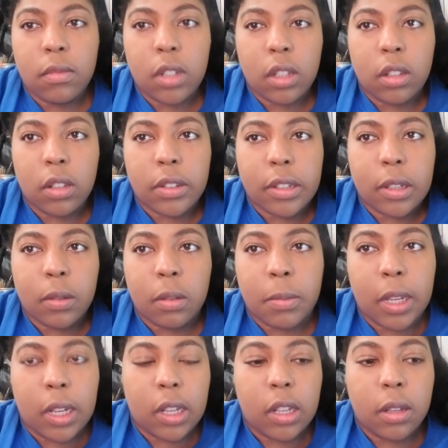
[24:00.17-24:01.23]
And it looks good with
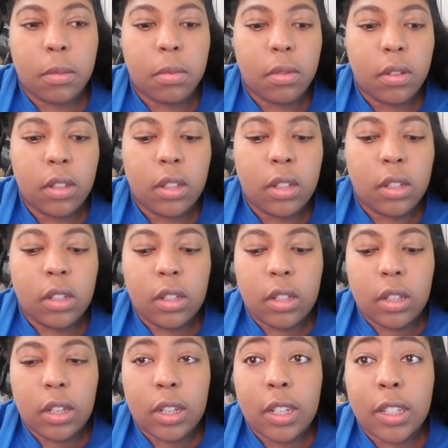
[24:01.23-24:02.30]
makeup.
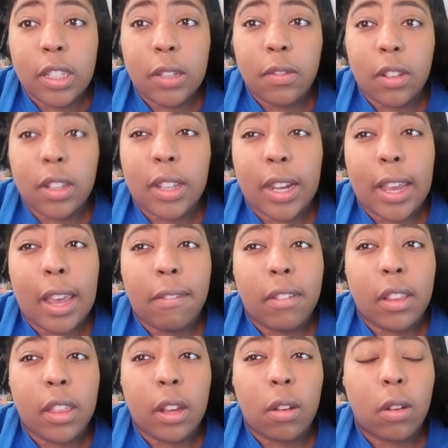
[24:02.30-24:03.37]
It doesn't even look like I have
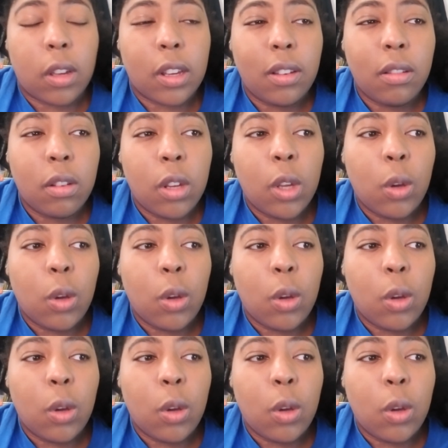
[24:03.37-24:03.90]
anything on.